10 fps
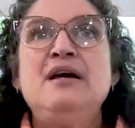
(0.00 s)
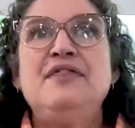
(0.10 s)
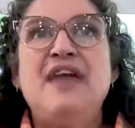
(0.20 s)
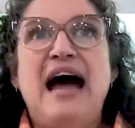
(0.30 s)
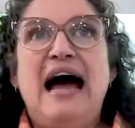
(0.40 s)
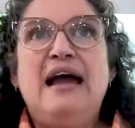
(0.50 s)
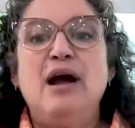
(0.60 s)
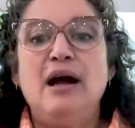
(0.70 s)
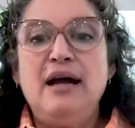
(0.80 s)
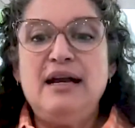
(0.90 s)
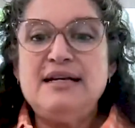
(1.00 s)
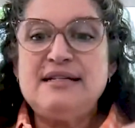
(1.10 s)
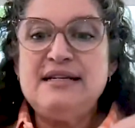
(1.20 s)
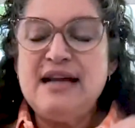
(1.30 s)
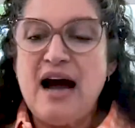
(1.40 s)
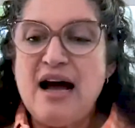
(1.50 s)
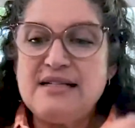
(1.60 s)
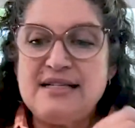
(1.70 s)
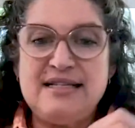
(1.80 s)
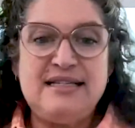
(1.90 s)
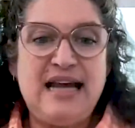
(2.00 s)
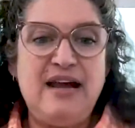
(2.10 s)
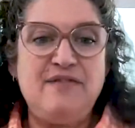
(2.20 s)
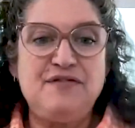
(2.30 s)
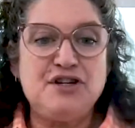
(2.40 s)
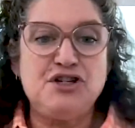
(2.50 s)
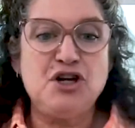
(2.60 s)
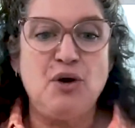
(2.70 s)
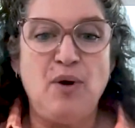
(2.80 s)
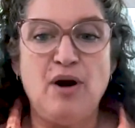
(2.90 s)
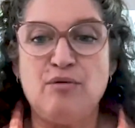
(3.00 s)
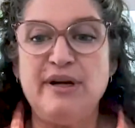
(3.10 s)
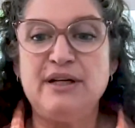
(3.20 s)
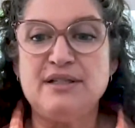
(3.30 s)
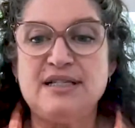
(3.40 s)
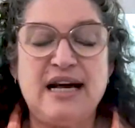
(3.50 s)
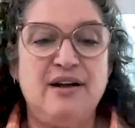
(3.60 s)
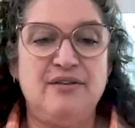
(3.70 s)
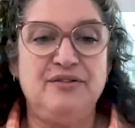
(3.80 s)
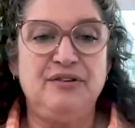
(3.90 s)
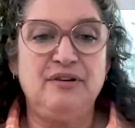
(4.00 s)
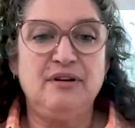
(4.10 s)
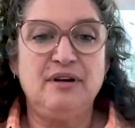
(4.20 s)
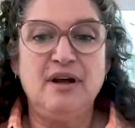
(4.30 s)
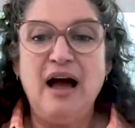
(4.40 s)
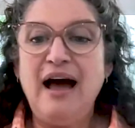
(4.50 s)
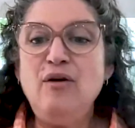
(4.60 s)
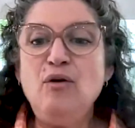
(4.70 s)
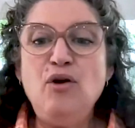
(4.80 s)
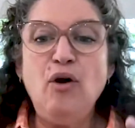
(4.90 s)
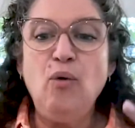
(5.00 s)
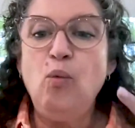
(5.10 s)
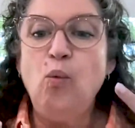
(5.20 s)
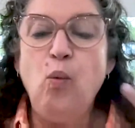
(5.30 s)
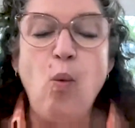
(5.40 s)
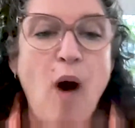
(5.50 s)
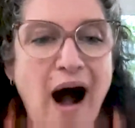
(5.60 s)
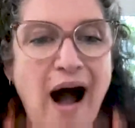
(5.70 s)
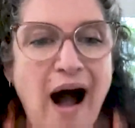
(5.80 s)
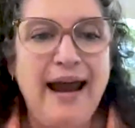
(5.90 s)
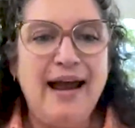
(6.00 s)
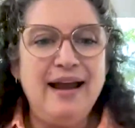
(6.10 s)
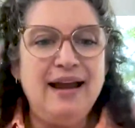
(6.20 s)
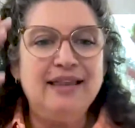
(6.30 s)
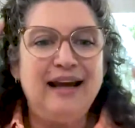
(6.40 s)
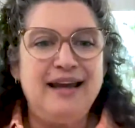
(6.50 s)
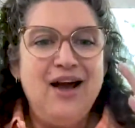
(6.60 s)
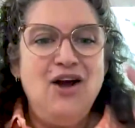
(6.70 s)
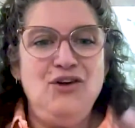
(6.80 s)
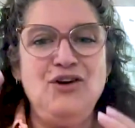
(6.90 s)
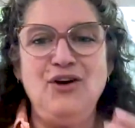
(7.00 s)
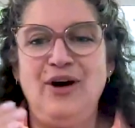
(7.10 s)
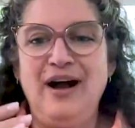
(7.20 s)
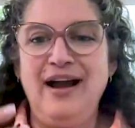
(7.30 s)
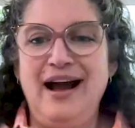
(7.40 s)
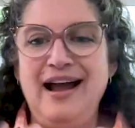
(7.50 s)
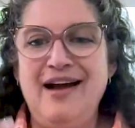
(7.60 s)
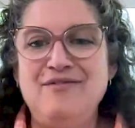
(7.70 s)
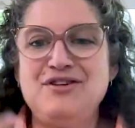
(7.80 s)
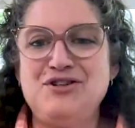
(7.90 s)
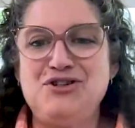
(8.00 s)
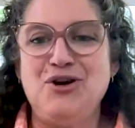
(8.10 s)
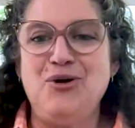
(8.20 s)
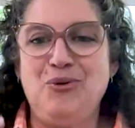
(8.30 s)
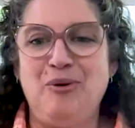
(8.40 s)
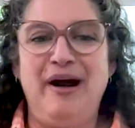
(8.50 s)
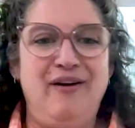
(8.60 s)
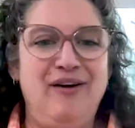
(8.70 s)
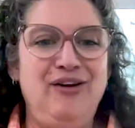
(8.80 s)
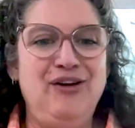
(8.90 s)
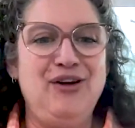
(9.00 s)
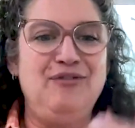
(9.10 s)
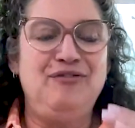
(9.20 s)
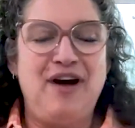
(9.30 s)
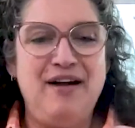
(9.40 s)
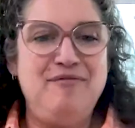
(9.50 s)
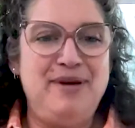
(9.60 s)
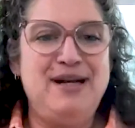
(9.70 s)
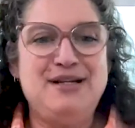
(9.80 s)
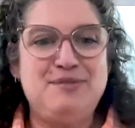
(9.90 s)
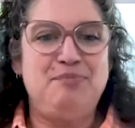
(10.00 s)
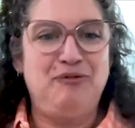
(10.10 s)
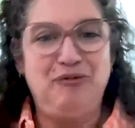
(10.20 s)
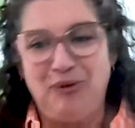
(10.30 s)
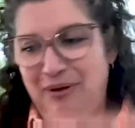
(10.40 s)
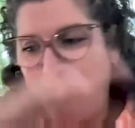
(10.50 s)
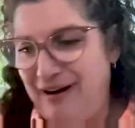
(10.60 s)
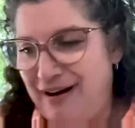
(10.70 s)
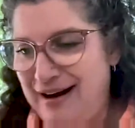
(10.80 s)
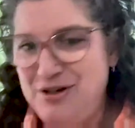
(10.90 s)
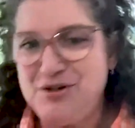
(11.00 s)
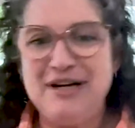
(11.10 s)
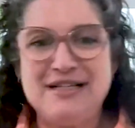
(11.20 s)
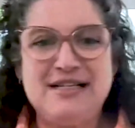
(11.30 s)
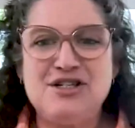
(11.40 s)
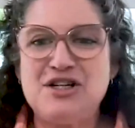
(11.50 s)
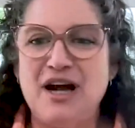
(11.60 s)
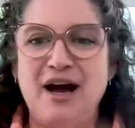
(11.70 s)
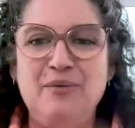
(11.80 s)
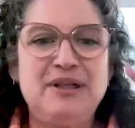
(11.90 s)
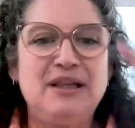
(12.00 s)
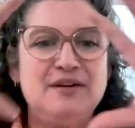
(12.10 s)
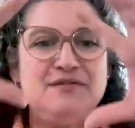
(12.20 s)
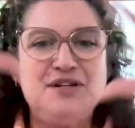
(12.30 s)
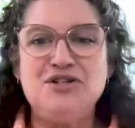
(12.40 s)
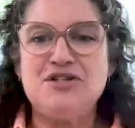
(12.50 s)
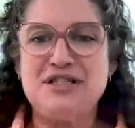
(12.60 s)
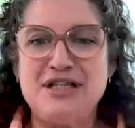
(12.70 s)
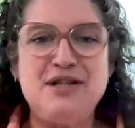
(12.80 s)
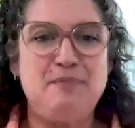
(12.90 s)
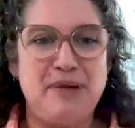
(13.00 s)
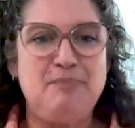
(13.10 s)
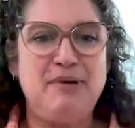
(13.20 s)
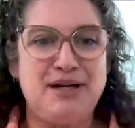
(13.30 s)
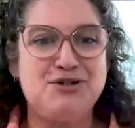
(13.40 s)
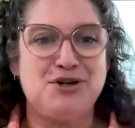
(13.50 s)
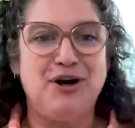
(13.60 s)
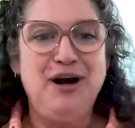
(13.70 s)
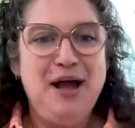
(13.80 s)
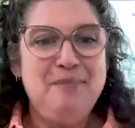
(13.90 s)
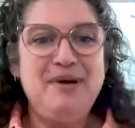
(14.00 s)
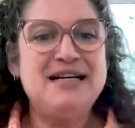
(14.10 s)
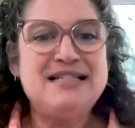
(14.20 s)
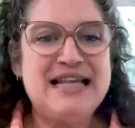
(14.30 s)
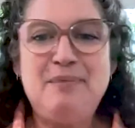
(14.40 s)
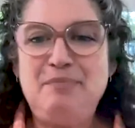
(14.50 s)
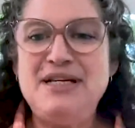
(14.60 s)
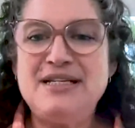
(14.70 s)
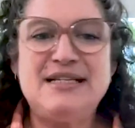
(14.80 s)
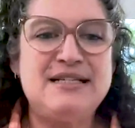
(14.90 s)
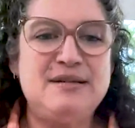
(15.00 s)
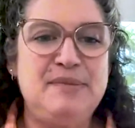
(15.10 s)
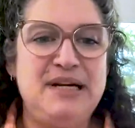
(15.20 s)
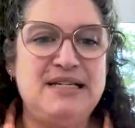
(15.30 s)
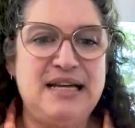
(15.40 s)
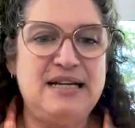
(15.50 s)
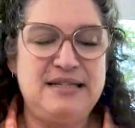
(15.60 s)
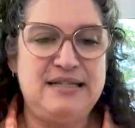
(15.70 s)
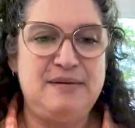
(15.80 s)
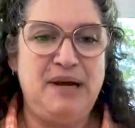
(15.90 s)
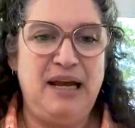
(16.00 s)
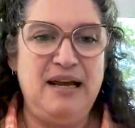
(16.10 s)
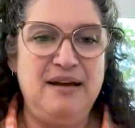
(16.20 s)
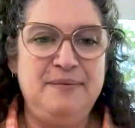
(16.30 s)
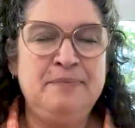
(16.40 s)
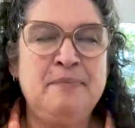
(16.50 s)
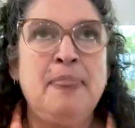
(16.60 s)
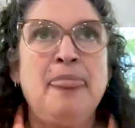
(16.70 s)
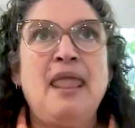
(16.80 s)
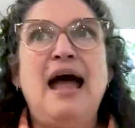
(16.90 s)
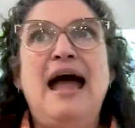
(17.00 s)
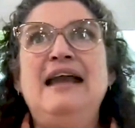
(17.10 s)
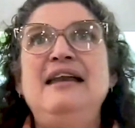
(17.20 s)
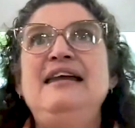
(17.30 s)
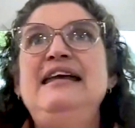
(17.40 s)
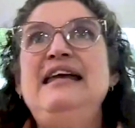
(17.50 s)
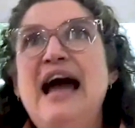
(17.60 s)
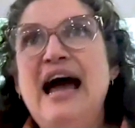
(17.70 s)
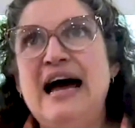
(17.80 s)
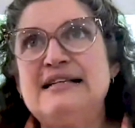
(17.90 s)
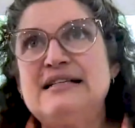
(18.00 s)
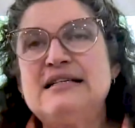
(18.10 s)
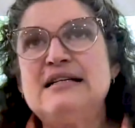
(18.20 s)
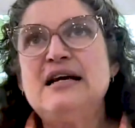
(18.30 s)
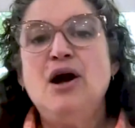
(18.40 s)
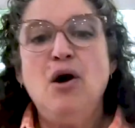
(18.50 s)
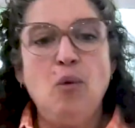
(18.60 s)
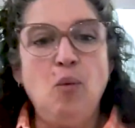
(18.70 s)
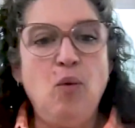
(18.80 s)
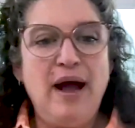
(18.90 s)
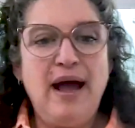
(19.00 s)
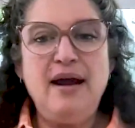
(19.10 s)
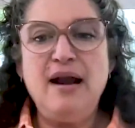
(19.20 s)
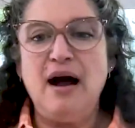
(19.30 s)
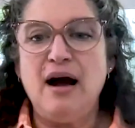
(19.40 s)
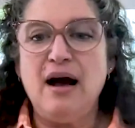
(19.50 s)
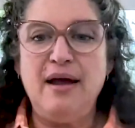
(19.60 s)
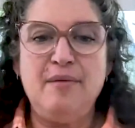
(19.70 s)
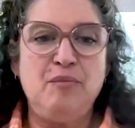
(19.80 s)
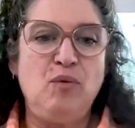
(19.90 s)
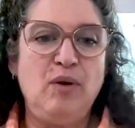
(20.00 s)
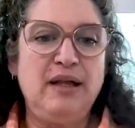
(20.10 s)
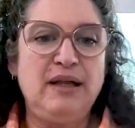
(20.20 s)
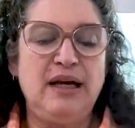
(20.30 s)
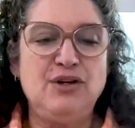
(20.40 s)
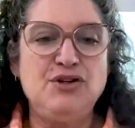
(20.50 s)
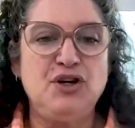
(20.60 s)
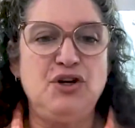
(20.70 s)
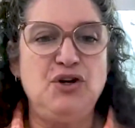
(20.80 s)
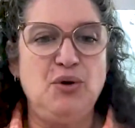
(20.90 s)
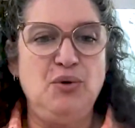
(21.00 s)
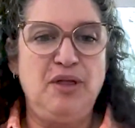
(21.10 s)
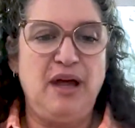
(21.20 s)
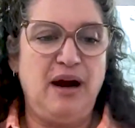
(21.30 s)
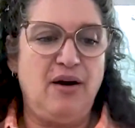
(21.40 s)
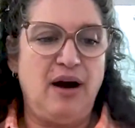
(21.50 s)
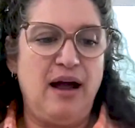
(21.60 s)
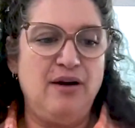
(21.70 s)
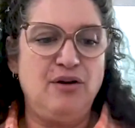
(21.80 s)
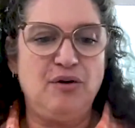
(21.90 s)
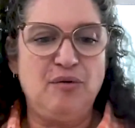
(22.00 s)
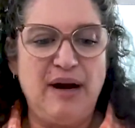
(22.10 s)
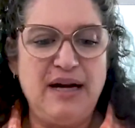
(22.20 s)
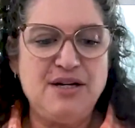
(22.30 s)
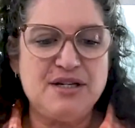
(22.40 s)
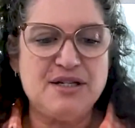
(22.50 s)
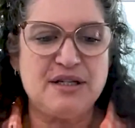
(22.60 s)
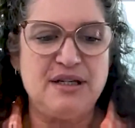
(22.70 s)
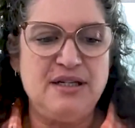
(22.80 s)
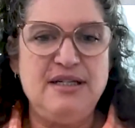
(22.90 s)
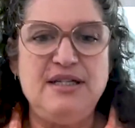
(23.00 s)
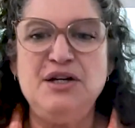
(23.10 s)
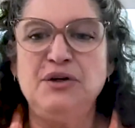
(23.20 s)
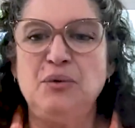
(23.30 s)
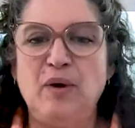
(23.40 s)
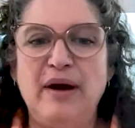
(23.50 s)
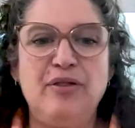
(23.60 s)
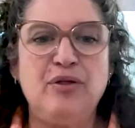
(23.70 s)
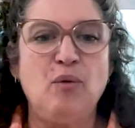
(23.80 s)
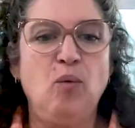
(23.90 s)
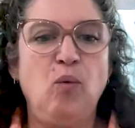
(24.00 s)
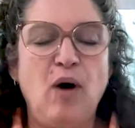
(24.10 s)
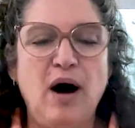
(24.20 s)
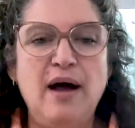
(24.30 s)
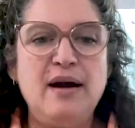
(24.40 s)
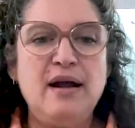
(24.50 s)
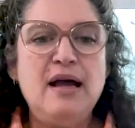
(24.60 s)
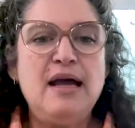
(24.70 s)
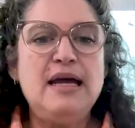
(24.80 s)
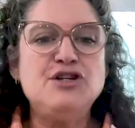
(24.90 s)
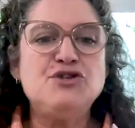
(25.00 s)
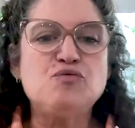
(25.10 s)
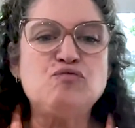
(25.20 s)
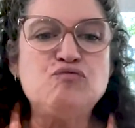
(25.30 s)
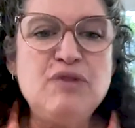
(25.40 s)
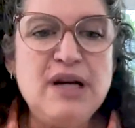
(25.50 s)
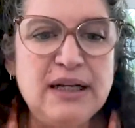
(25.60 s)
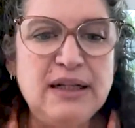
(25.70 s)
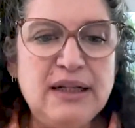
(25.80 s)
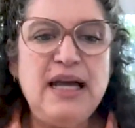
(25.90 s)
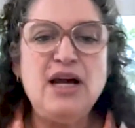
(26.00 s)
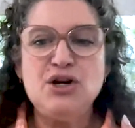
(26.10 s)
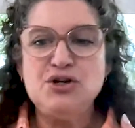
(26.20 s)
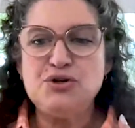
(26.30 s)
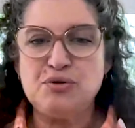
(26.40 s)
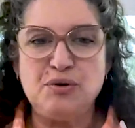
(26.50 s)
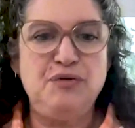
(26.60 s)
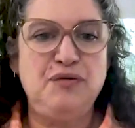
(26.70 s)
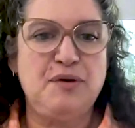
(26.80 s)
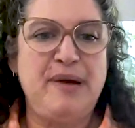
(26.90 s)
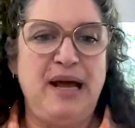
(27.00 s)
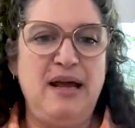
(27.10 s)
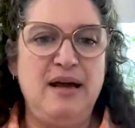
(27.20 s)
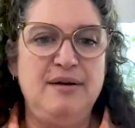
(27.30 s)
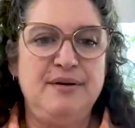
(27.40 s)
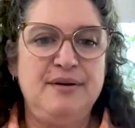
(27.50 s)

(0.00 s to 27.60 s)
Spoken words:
that it is not safe to show our real selves. I don't know why. I have this joke where, 5 minutes before I transition, I would love to just see the big picture because that piece doesn't make sense to me. And yet when I am willing to go there and courageously deal with what is really true for me,